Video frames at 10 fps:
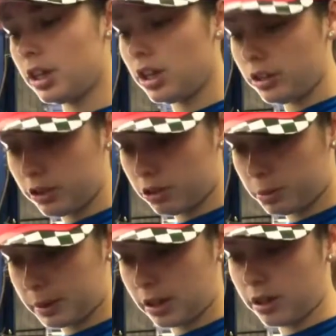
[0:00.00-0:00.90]
So I just put my
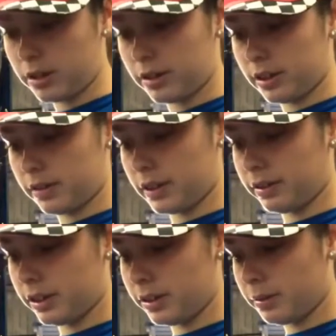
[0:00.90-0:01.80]
collar inside the vise
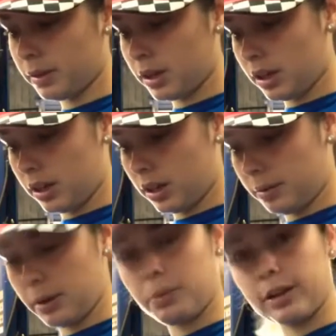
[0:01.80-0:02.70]
here, and then I'm going
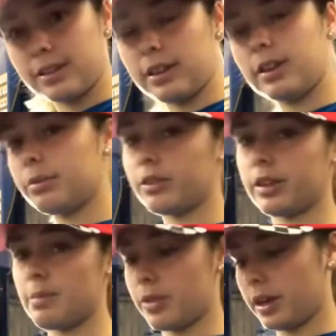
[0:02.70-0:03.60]
to press it in. I'm just the same
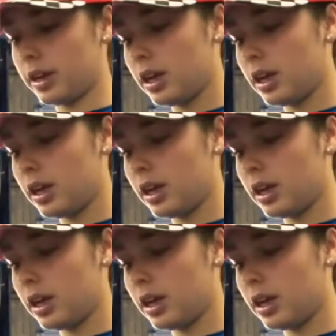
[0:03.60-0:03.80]
thing.